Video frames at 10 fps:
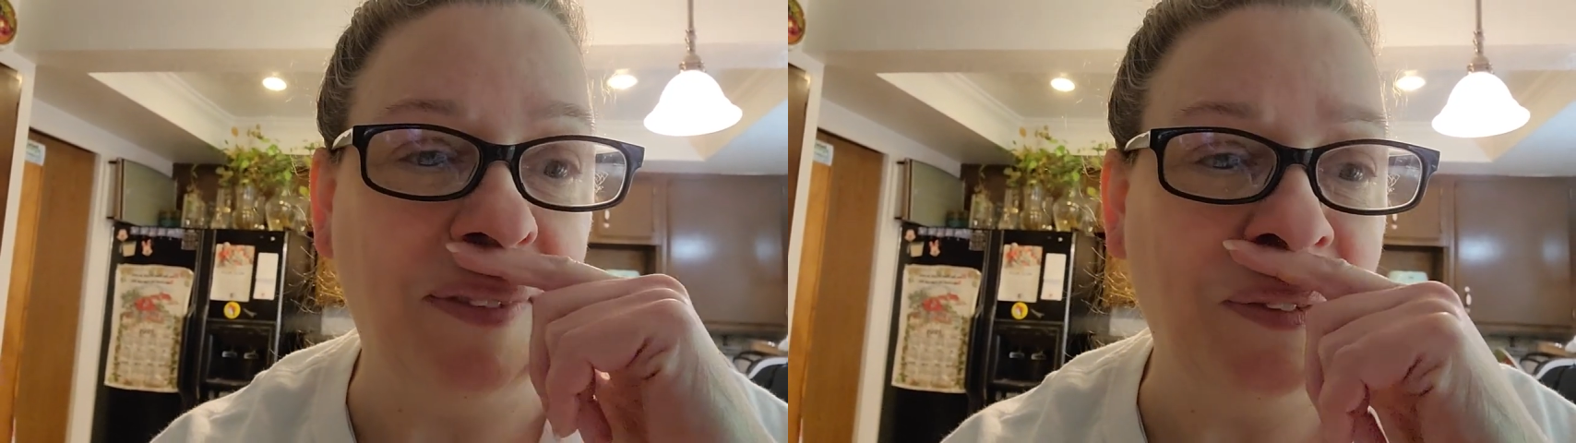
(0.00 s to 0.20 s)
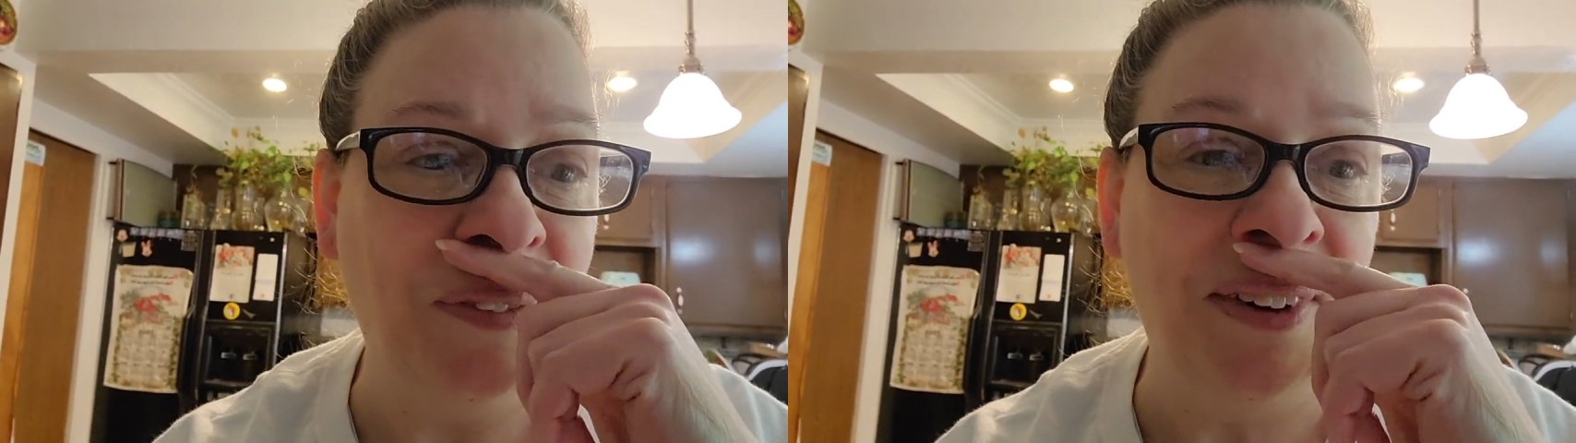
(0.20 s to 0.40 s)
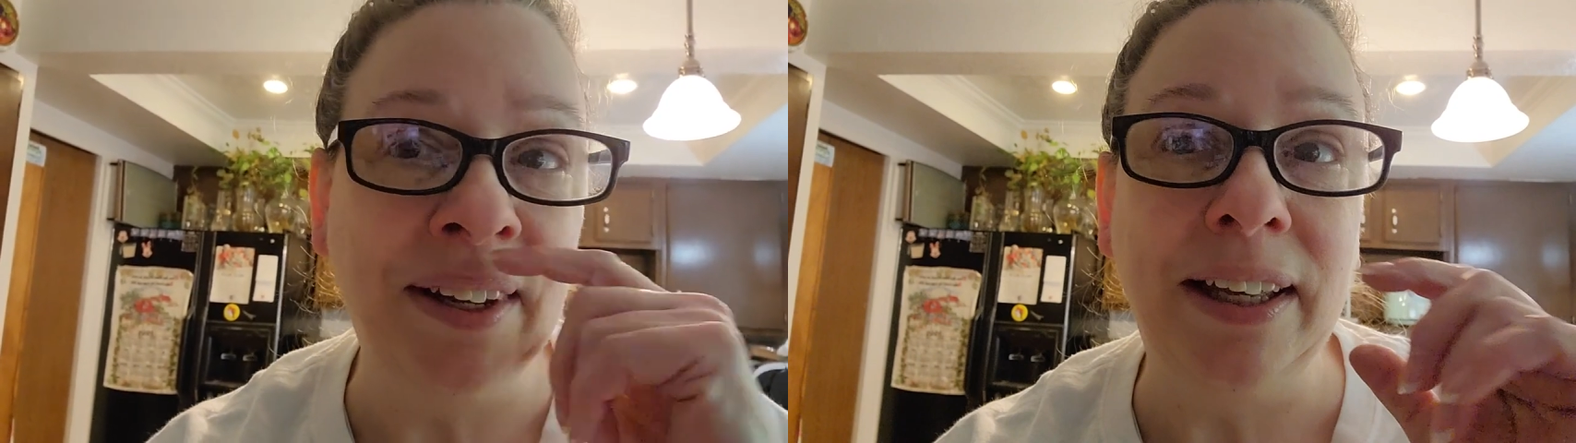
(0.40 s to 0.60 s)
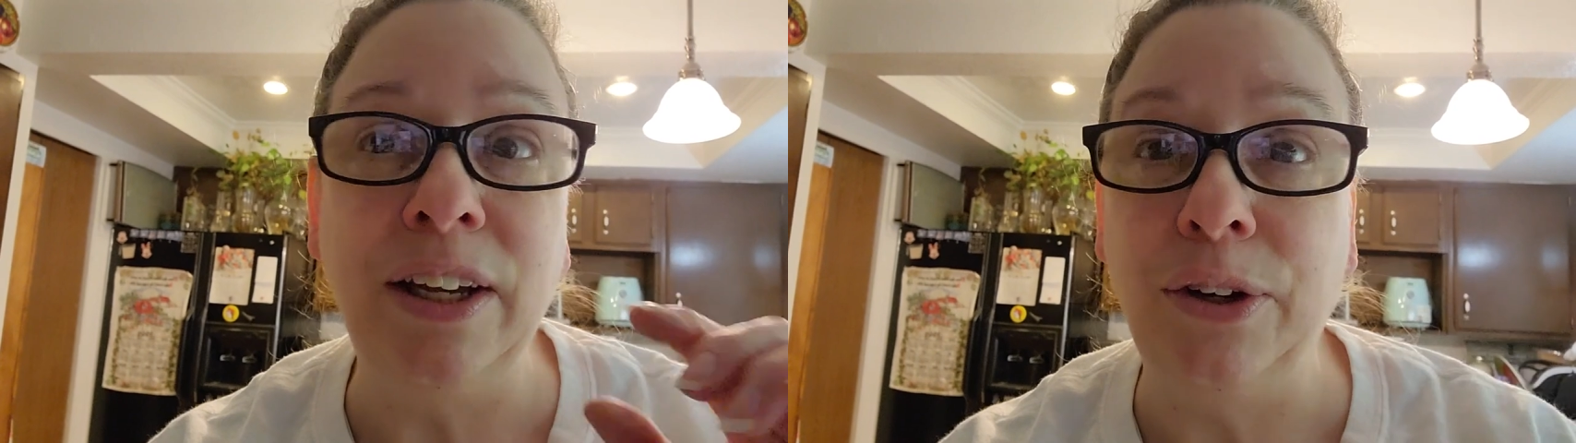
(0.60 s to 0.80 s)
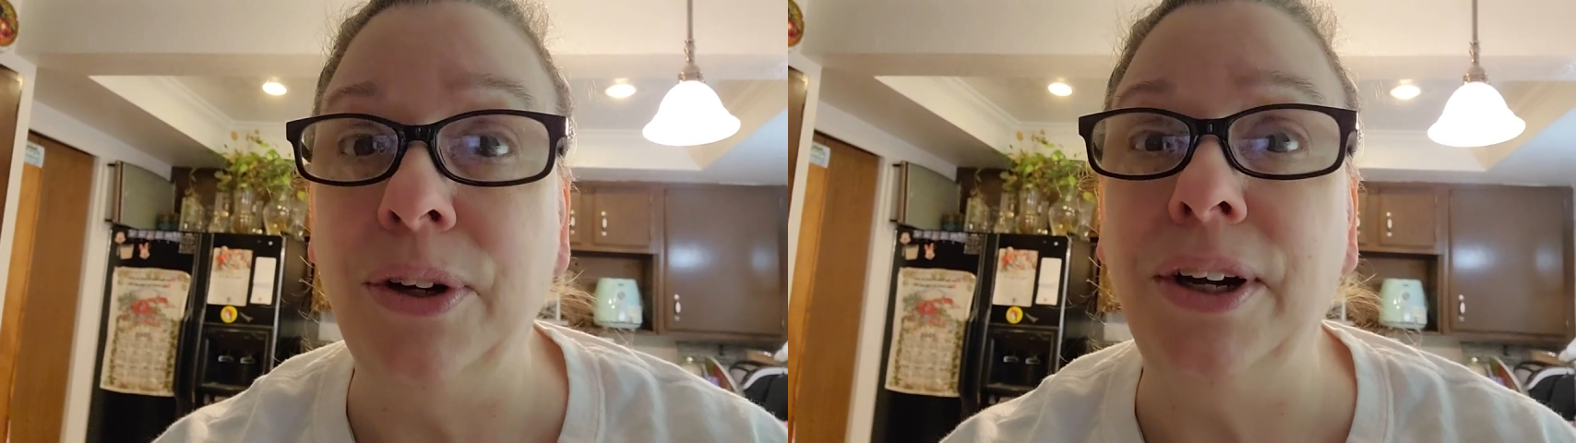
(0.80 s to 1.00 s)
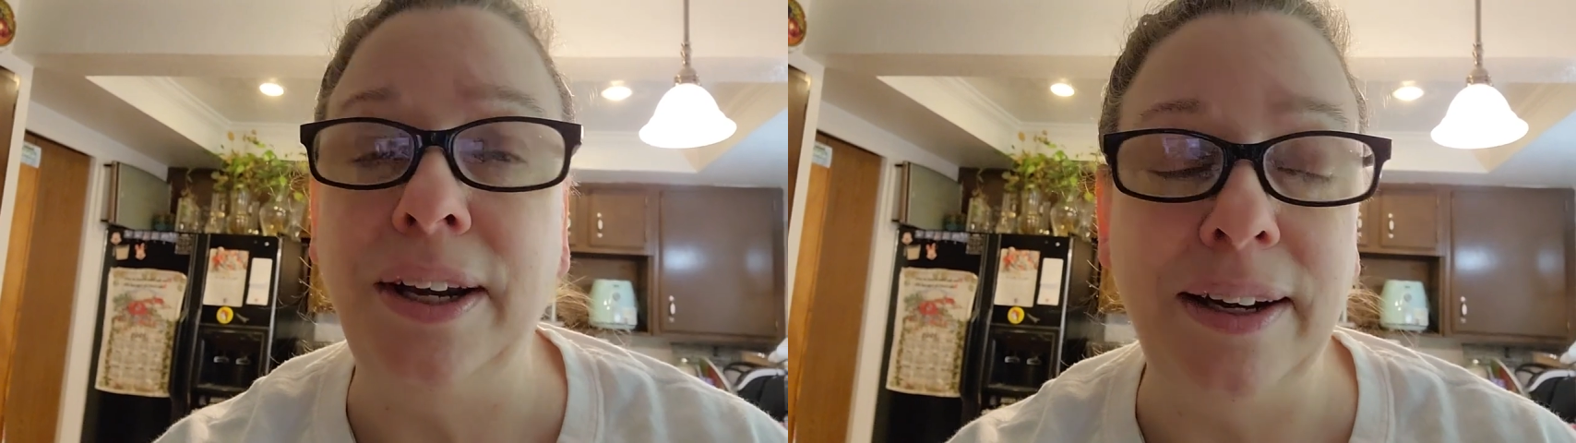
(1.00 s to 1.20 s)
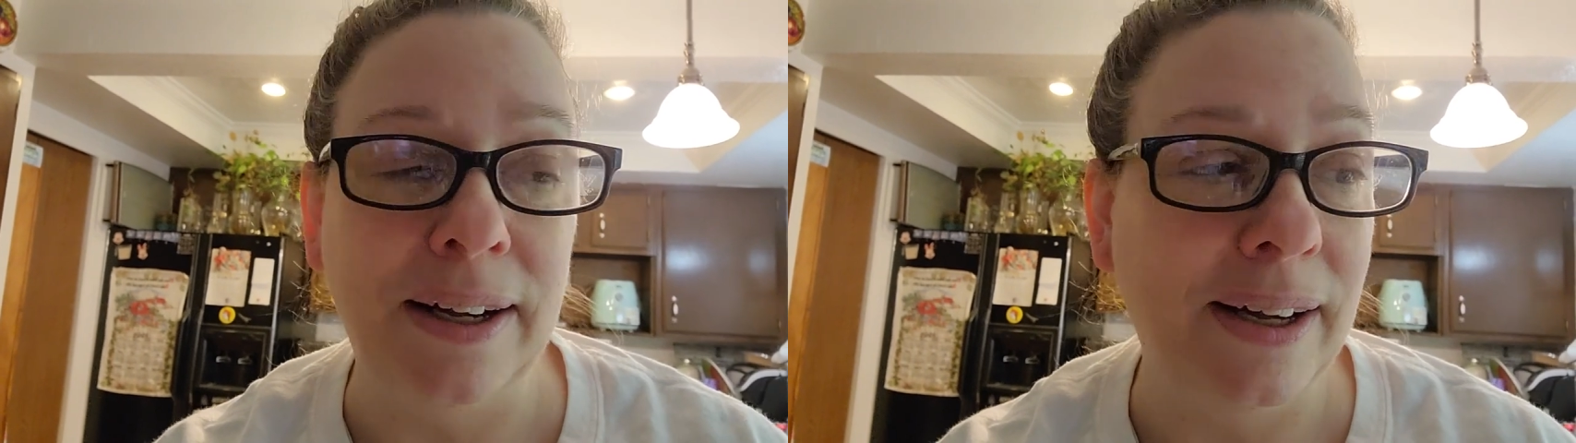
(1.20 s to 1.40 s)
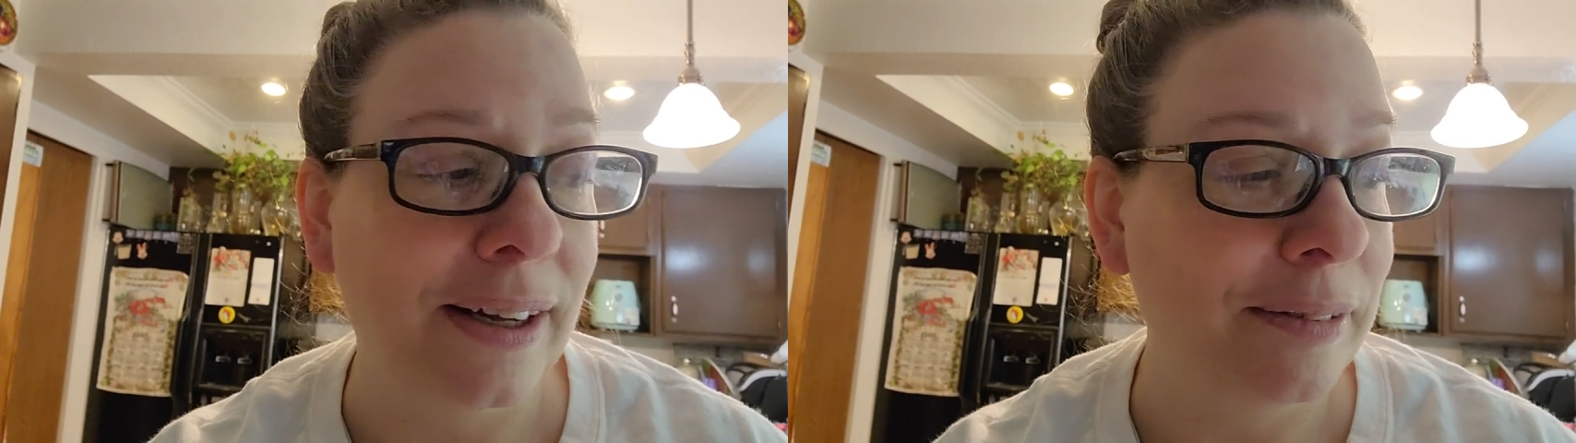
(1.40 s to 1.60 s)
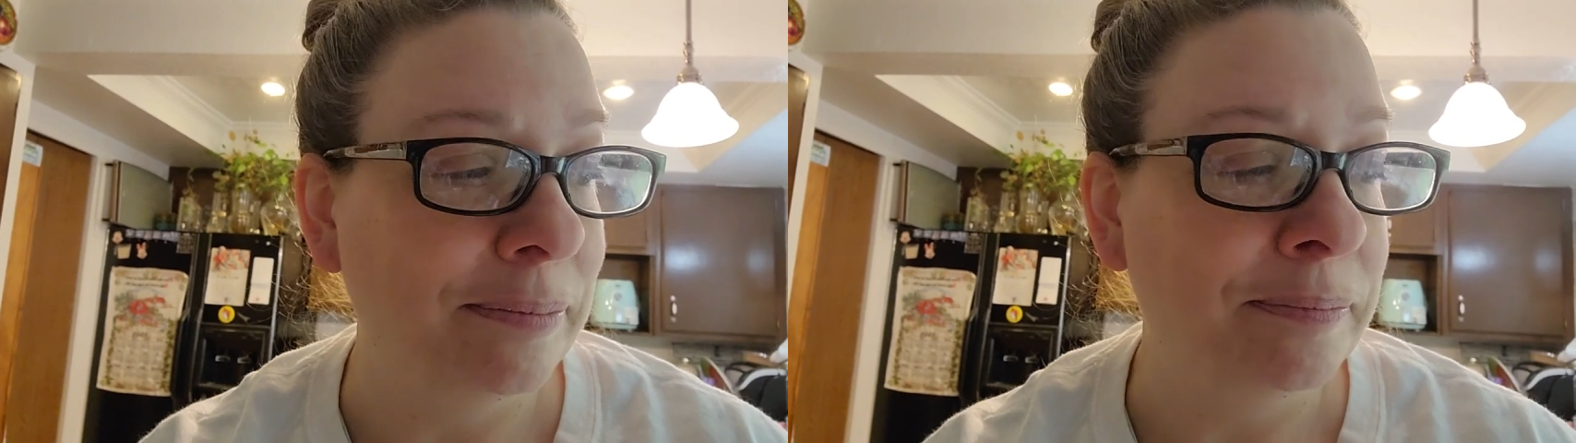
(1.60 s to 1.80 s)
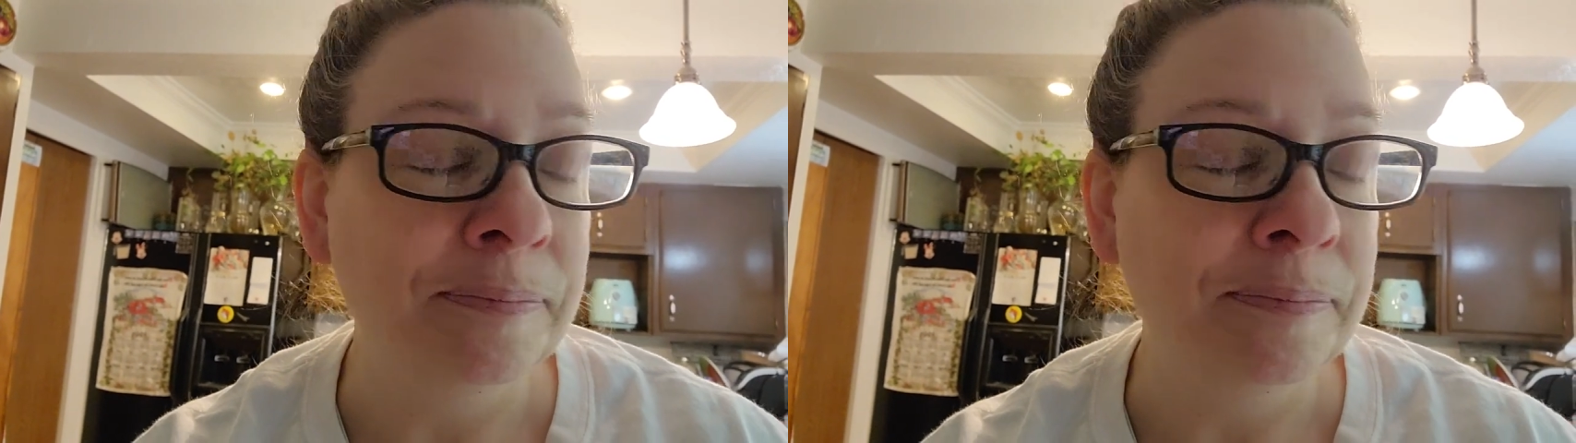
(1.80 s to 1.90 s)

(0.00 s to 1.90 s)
really good, um,